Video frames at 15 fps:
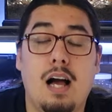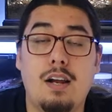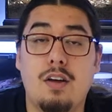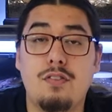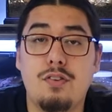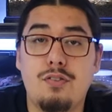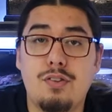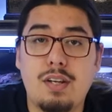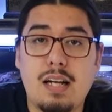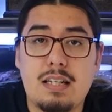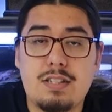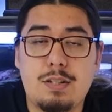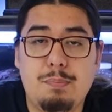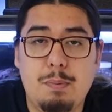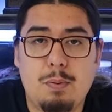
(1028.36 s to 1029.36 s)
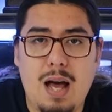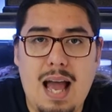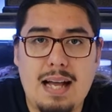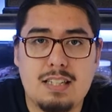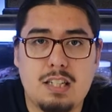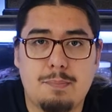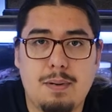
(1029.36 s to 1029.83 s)
Another thing I see people
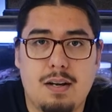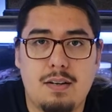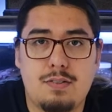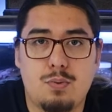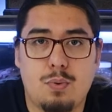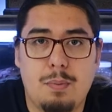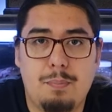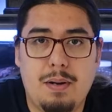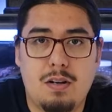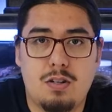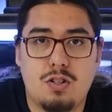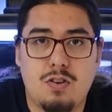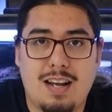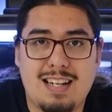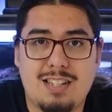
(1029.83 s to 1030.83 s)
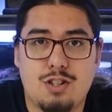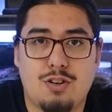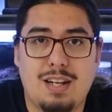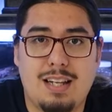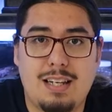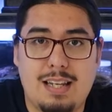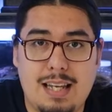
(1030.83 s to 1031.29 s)
ask about is when a bearded dragon's
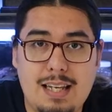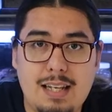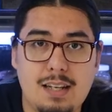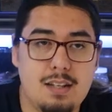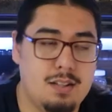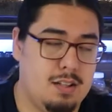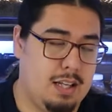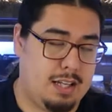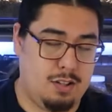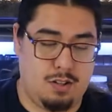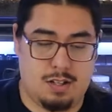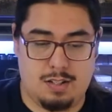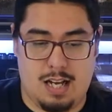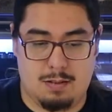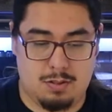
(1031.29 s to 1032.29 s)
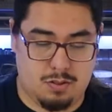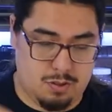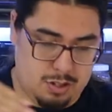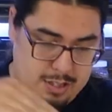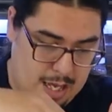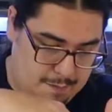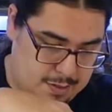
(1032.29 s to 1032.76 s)
trying to dig. Like a lot of times he'll
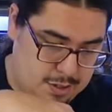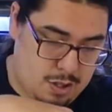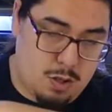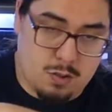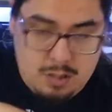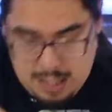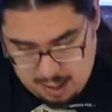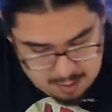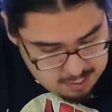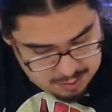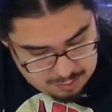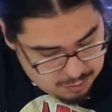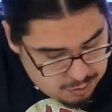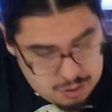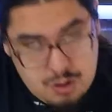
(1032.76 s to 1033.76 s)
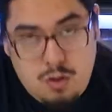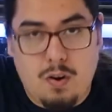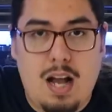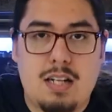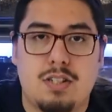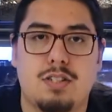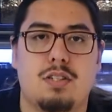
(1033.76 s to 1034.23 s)
just have his nose down and he'll just
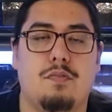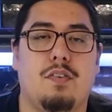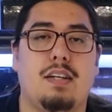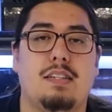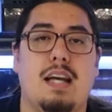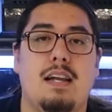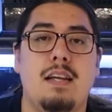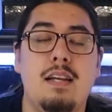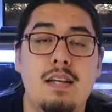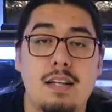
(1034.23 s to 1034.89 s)
scratch and stuff like that.